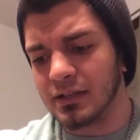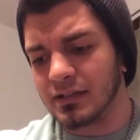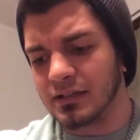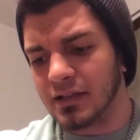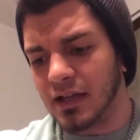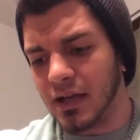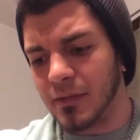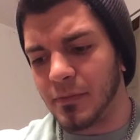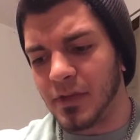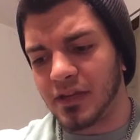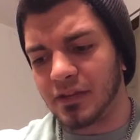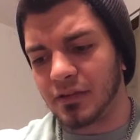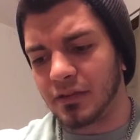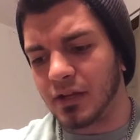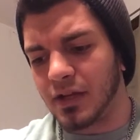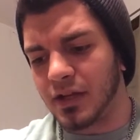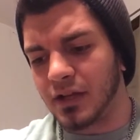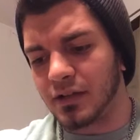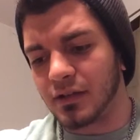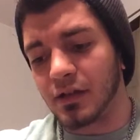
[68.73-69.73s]

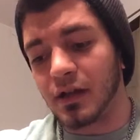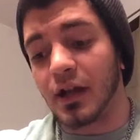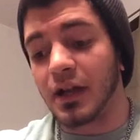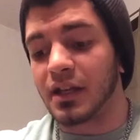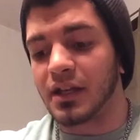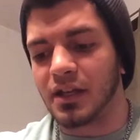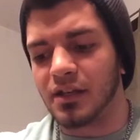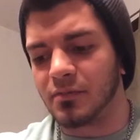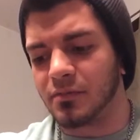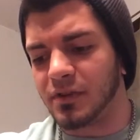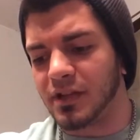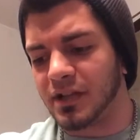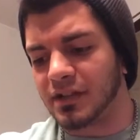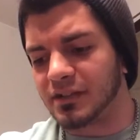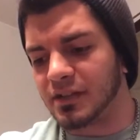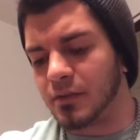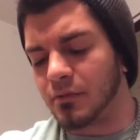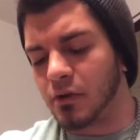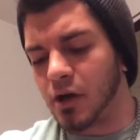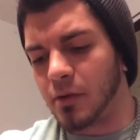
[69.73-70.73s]
dimethylline, I can't even
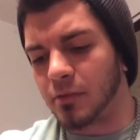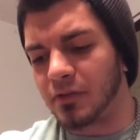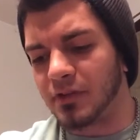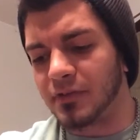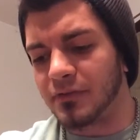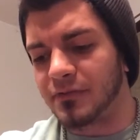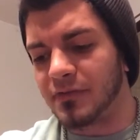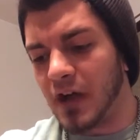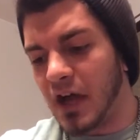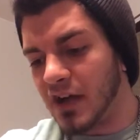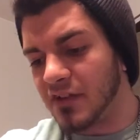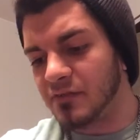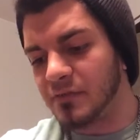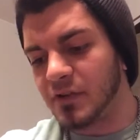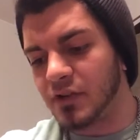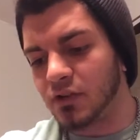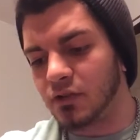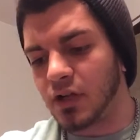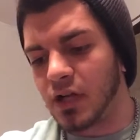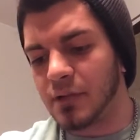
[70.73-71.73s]
pronounce that properly, 5
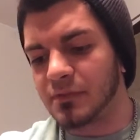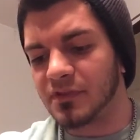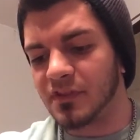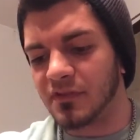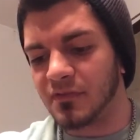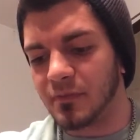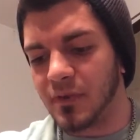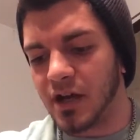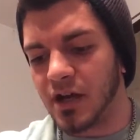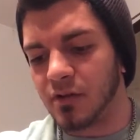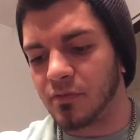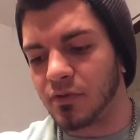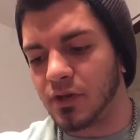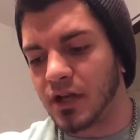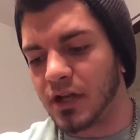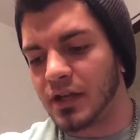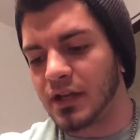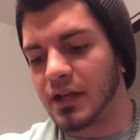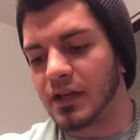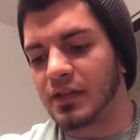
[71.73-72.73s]
milligrams of
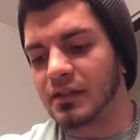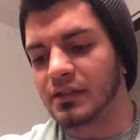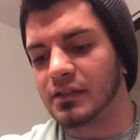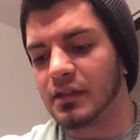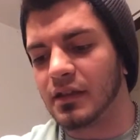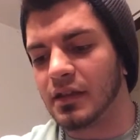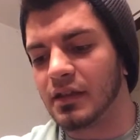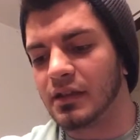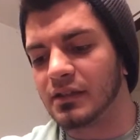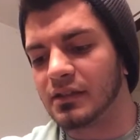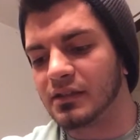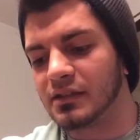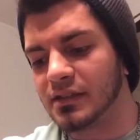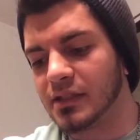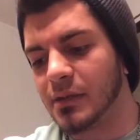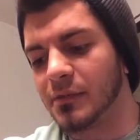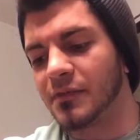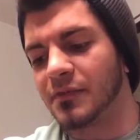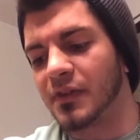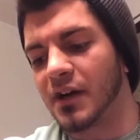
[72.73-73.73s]
bioprine, and
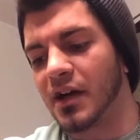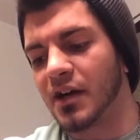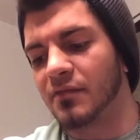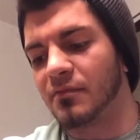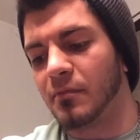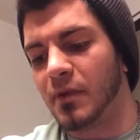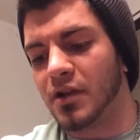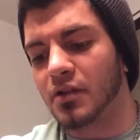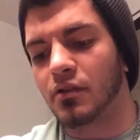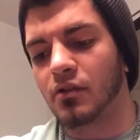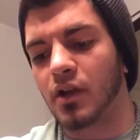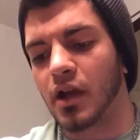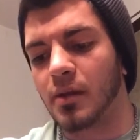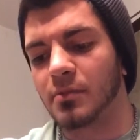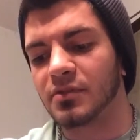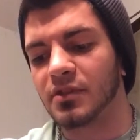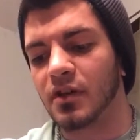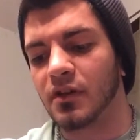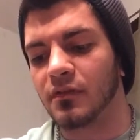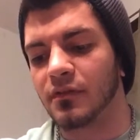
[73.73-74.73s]
75
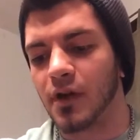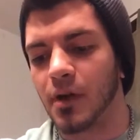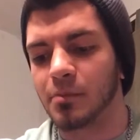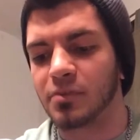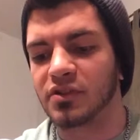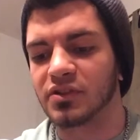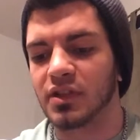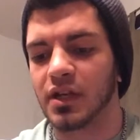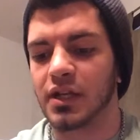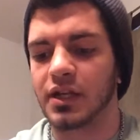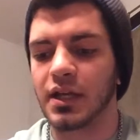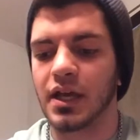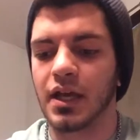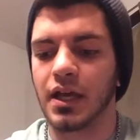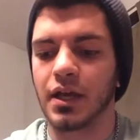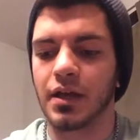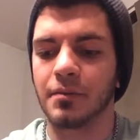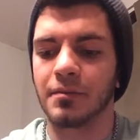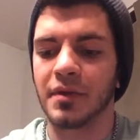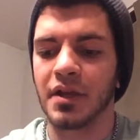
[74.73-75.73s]
micrograms of huperzine
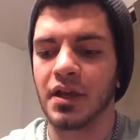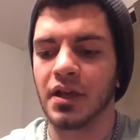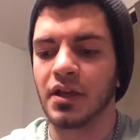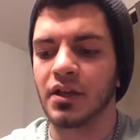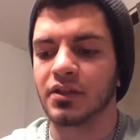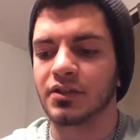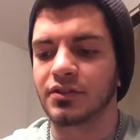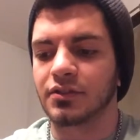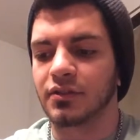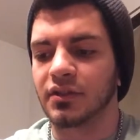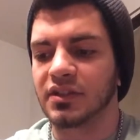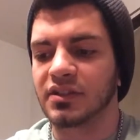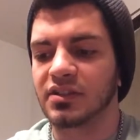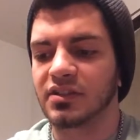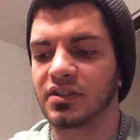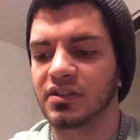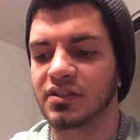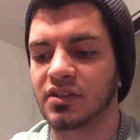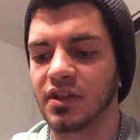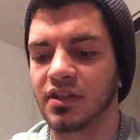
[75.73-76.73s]
A. So let's
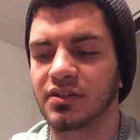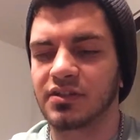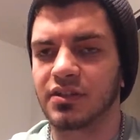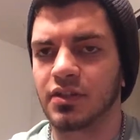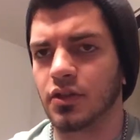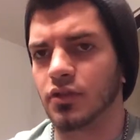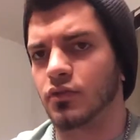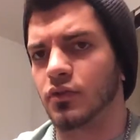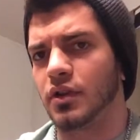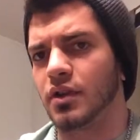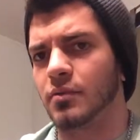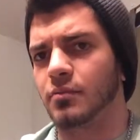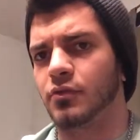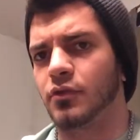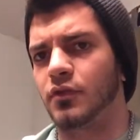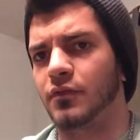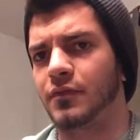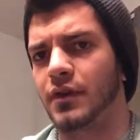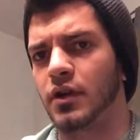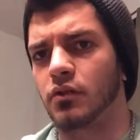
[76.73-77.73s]
discuss the ingredient
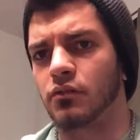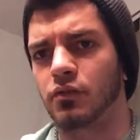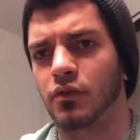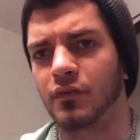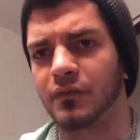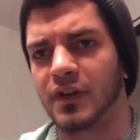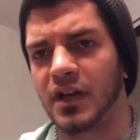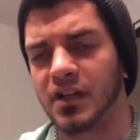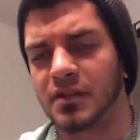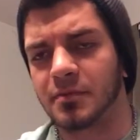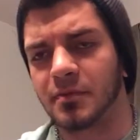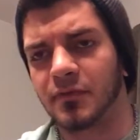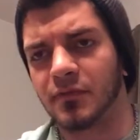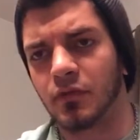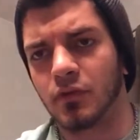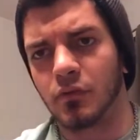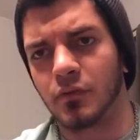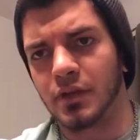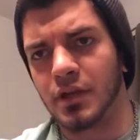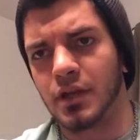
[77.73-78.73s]
profile real fast
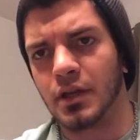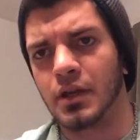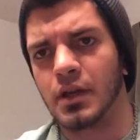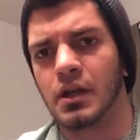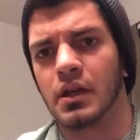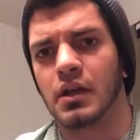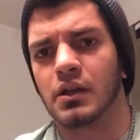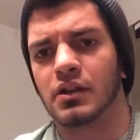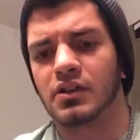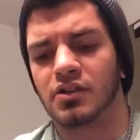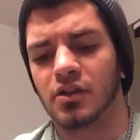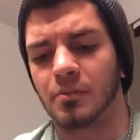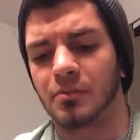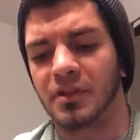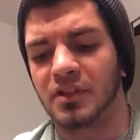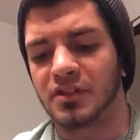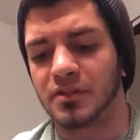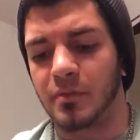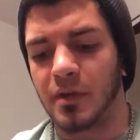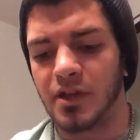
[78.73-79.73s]
before we jump
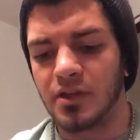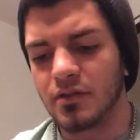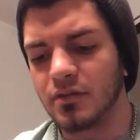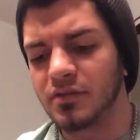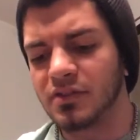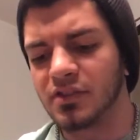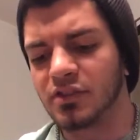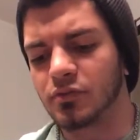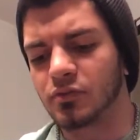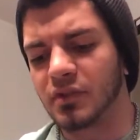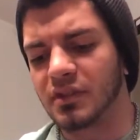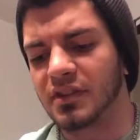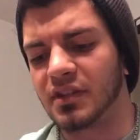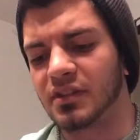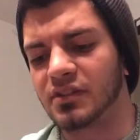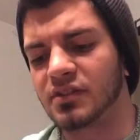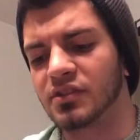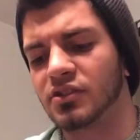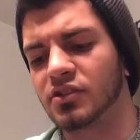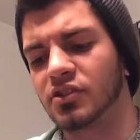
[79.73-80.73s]
into my uses with
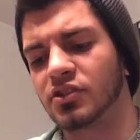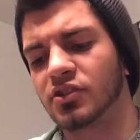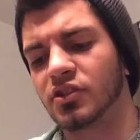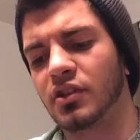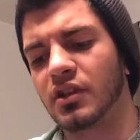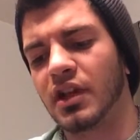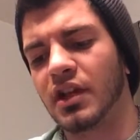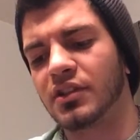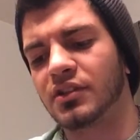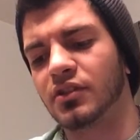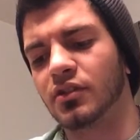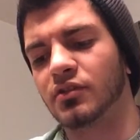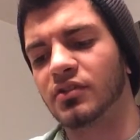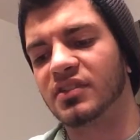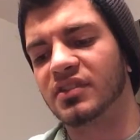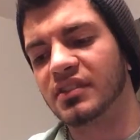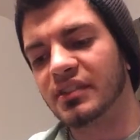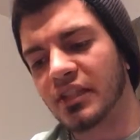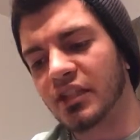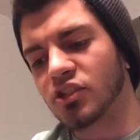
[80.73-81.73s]
this. Just so you guys know,
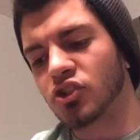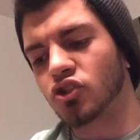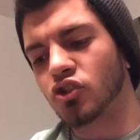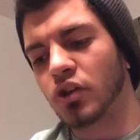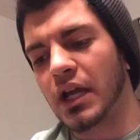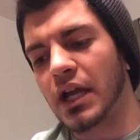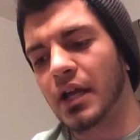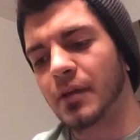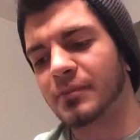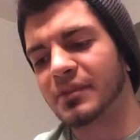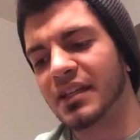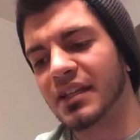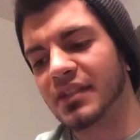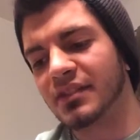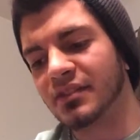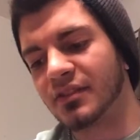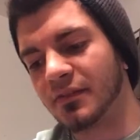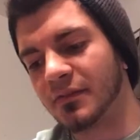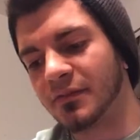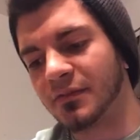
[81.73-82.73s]
6 grams
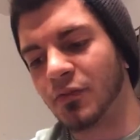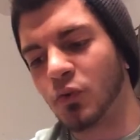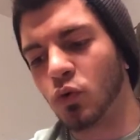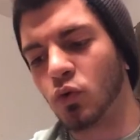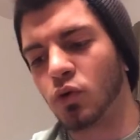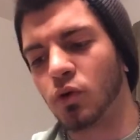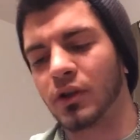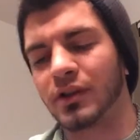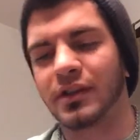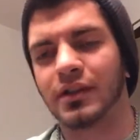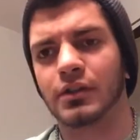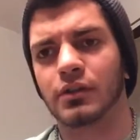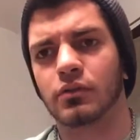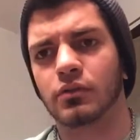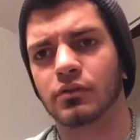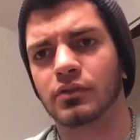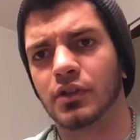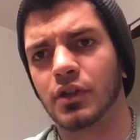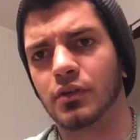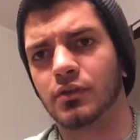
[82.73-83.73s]
is the full
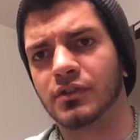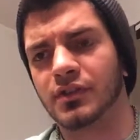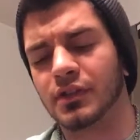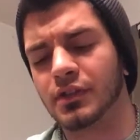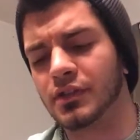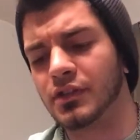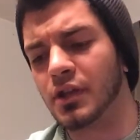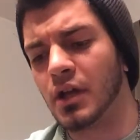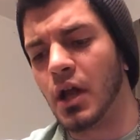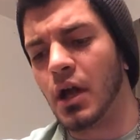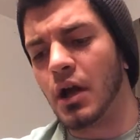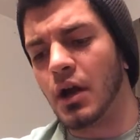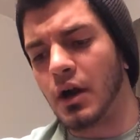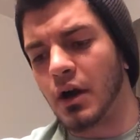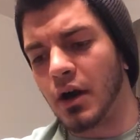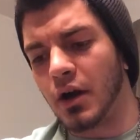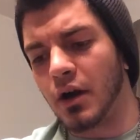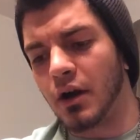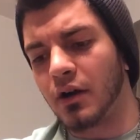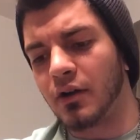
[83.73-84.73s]
clinical dosage
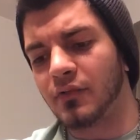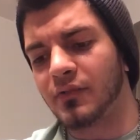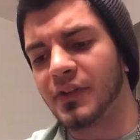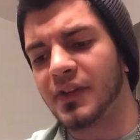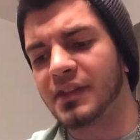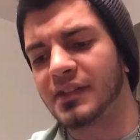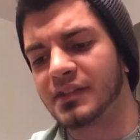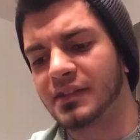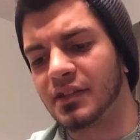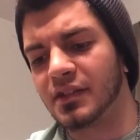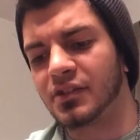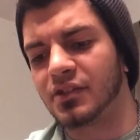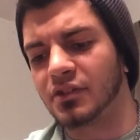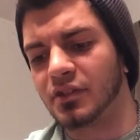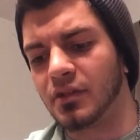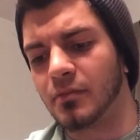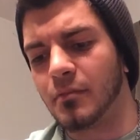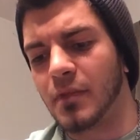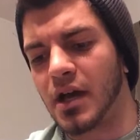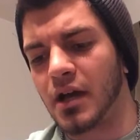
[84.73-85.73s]
of
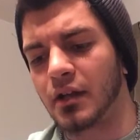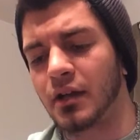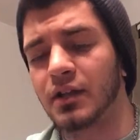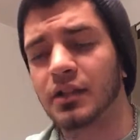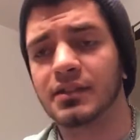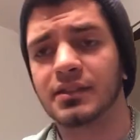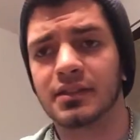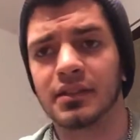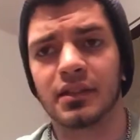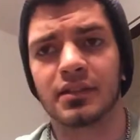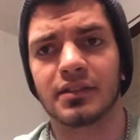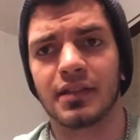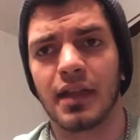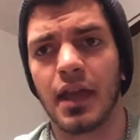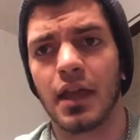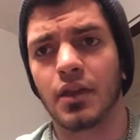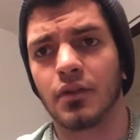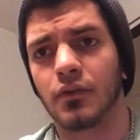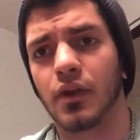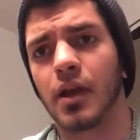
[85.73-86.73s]
citrulline malate, 6
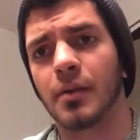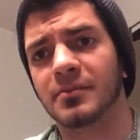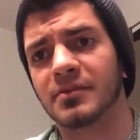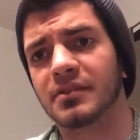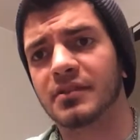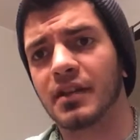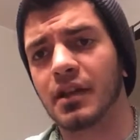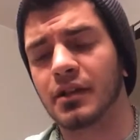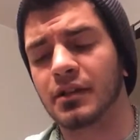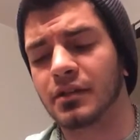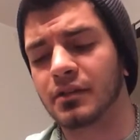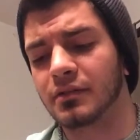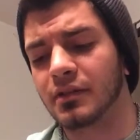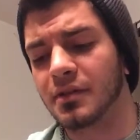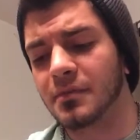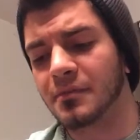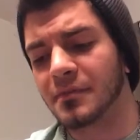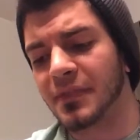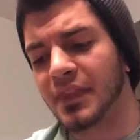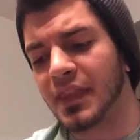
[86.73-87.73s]
to 8 grams technically.